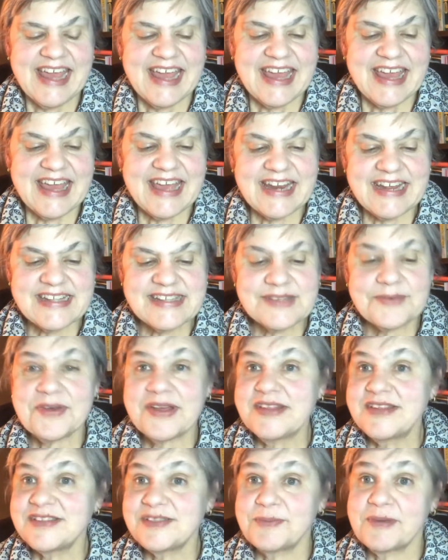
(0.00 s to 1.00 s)
It is the one
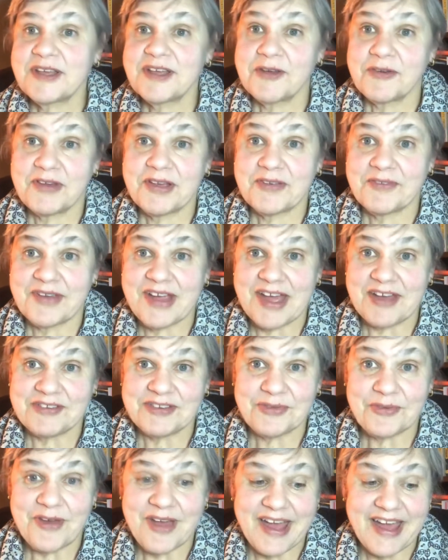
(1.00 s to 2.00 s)
that's been going around a
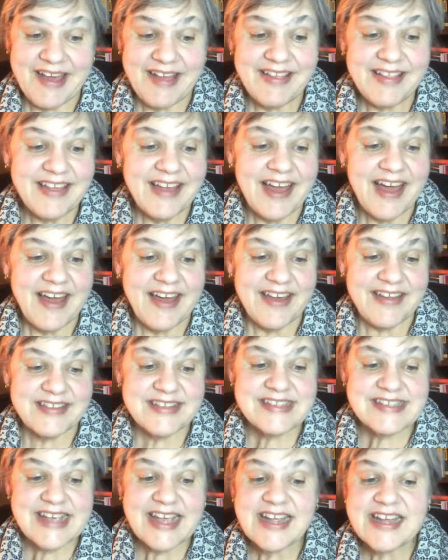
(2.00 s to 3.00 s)
while, the
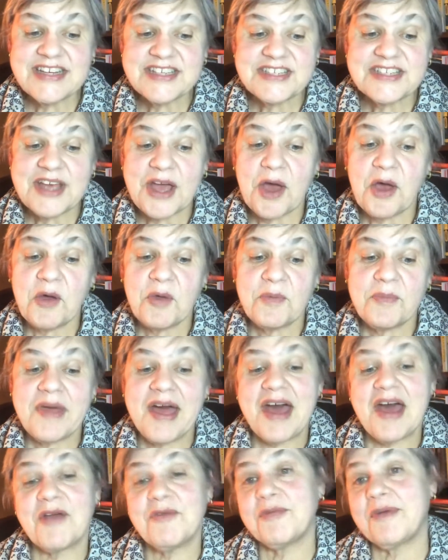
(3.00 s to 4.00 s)
second tome
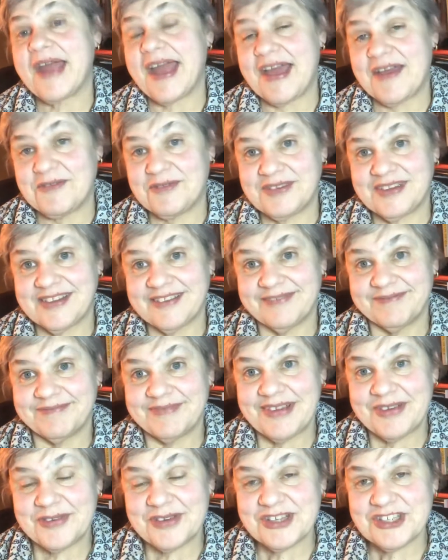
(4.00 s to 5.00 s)
around,
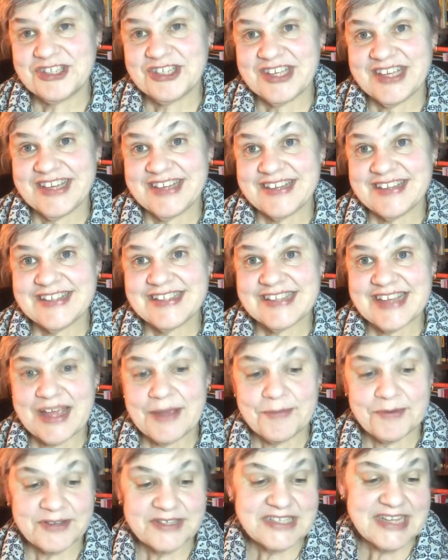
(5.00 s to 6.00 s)
which is a
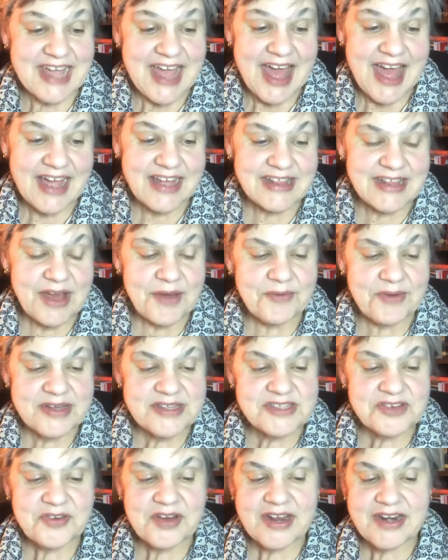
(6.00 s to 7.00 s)
book tag that was
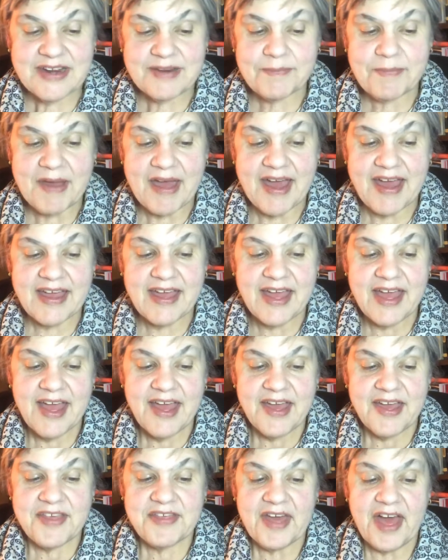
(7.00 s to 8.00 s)
created by
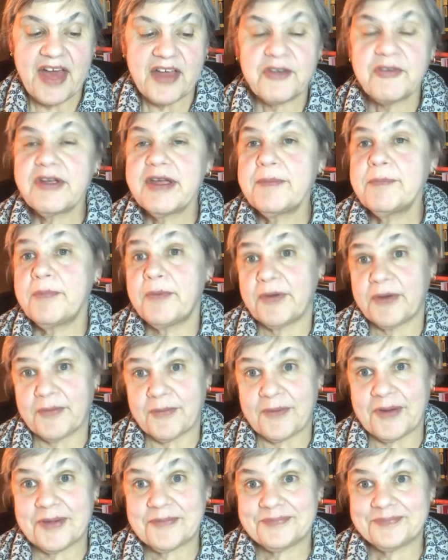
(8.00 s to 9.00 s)
the Hungry
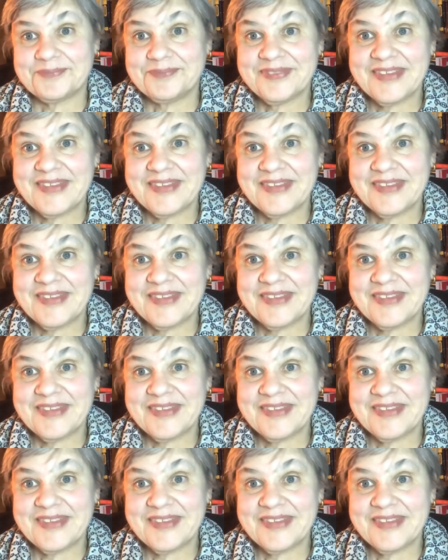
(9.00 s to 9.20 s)
Bookworm.